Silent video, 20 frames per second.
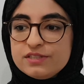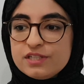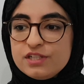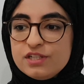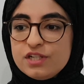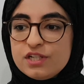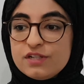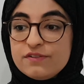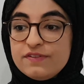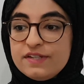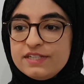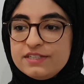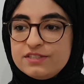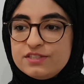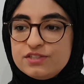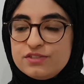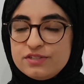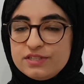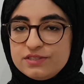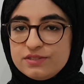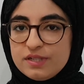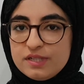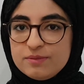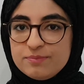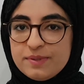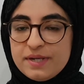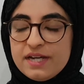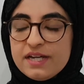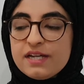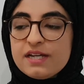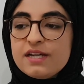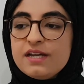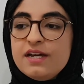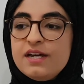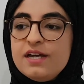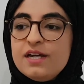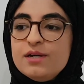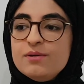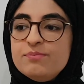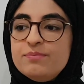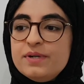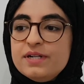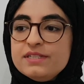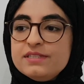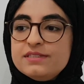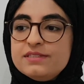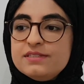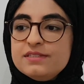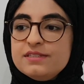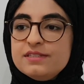and a lot of history to unpack. But